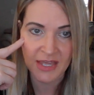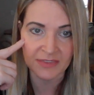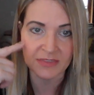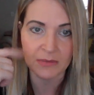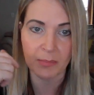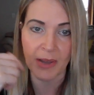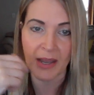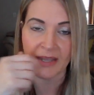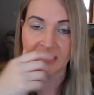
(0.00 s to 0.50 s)
that
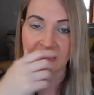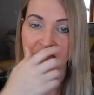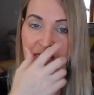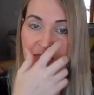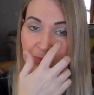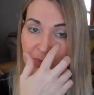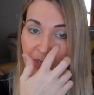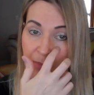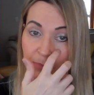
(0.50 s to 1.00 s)
the
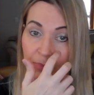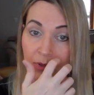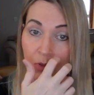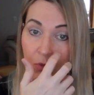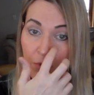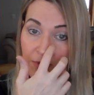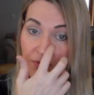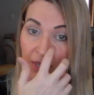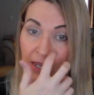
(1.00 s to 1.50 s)
Pisces people
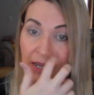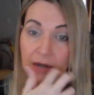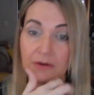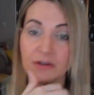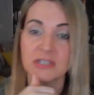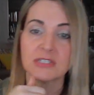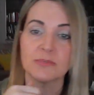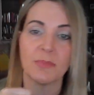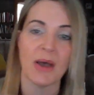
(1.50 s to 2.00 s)
or the
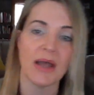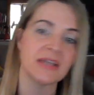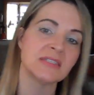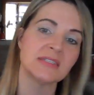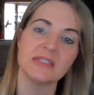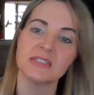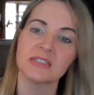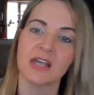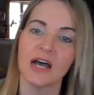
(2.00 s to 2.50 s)
Aries
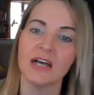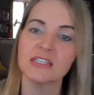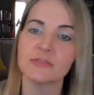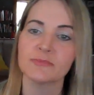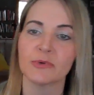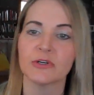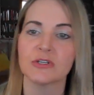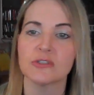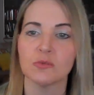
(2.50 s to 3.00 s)
Pisces
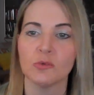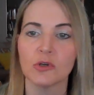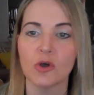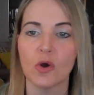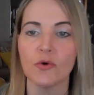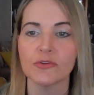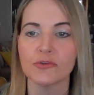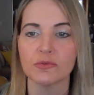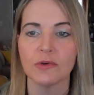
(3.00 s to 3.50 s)
cuspers, will
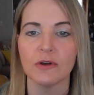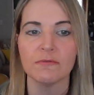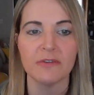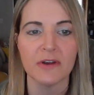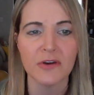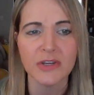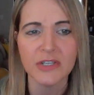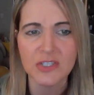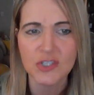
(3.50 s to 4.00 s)
go through a
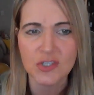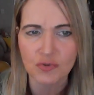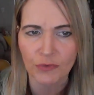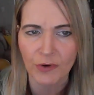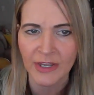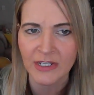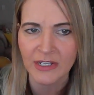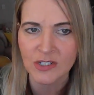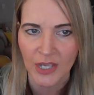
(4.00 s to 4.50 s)
very
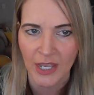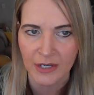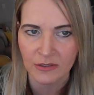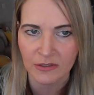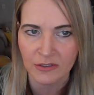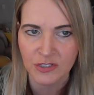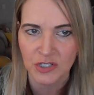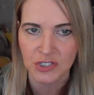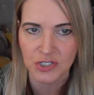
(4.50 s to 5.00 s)
strange
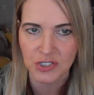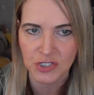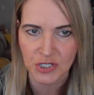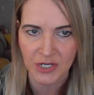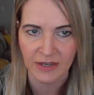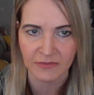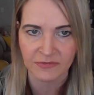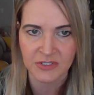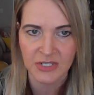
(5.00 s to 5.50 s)
energy
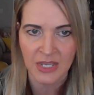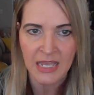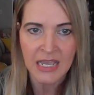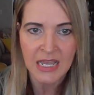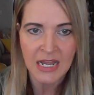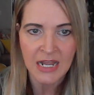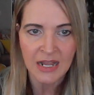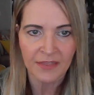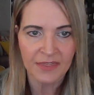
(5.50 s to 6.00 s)
shift.
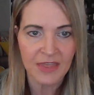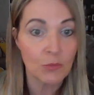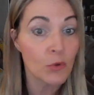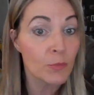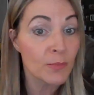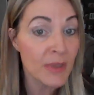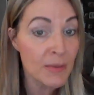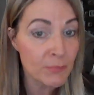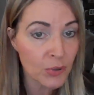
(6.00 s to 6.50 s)
They
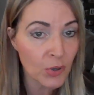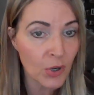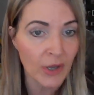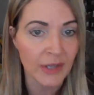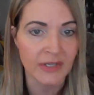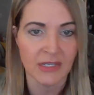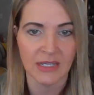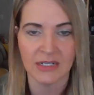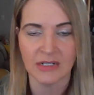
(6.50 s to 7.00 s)
will be
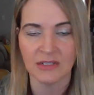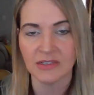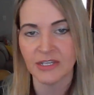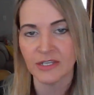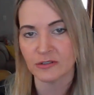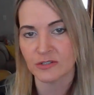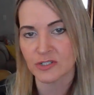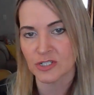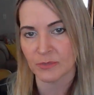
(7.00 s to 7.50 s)
put in a
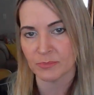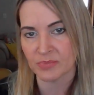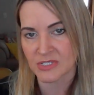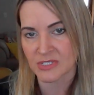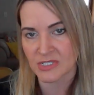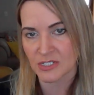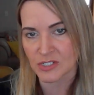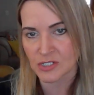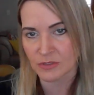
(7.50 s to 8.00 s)
leadership
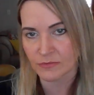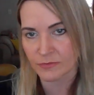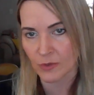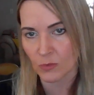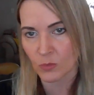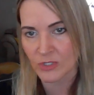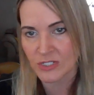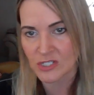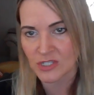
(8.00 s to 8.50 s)
position
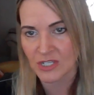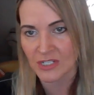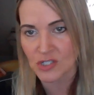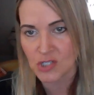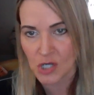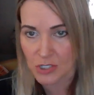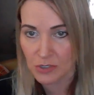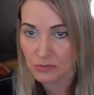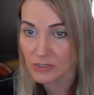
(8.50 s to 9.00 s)
for which they
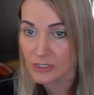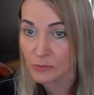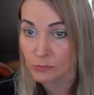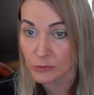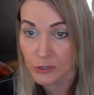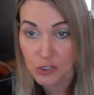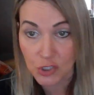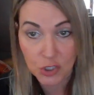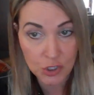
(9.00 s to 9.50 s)
generally
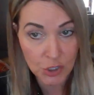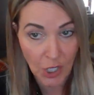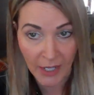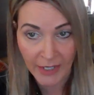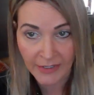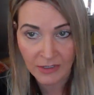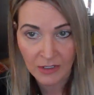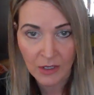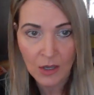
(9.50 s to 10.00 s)
would
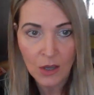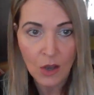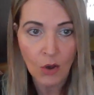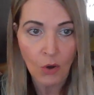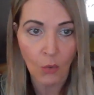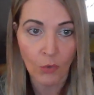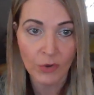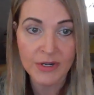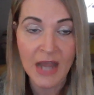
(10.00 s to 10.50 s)
shun
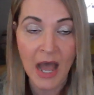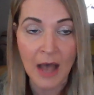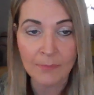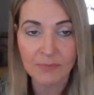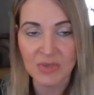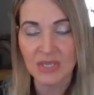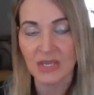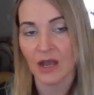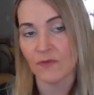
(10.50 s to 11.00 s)
or
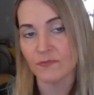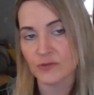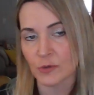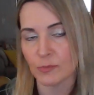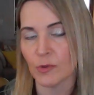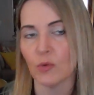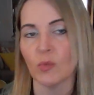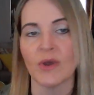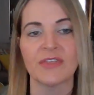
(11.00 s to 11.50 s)
not be
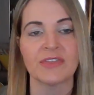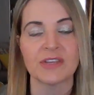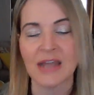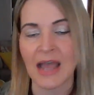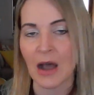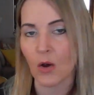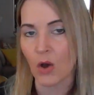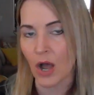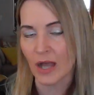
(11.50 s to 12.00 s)
comfortable with.
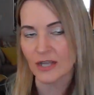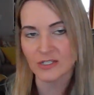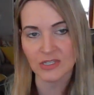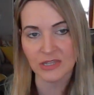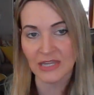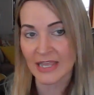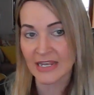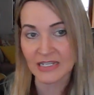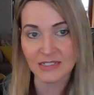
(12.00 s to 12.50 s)
Now,
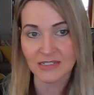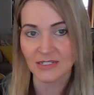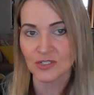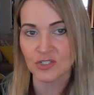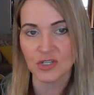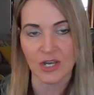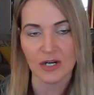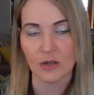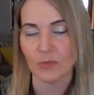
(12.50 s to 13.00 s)
ladies
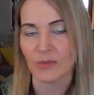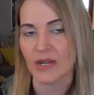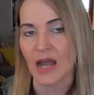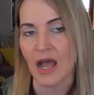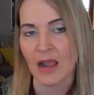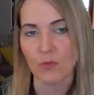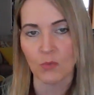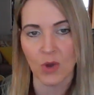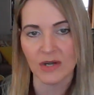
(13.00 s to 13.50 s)
and gentlemen,
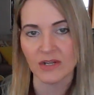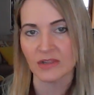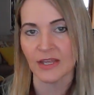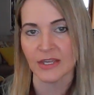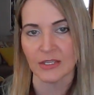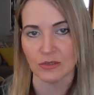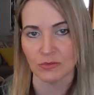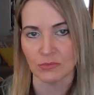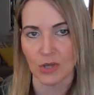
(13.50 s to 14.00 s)
I want to
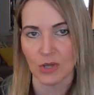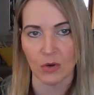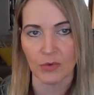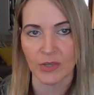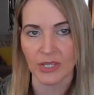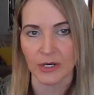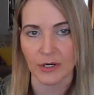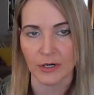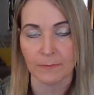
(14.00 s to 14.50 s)
let you know
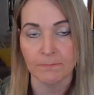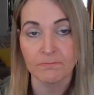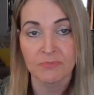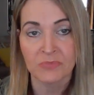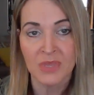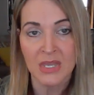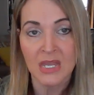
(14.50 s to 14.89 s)
here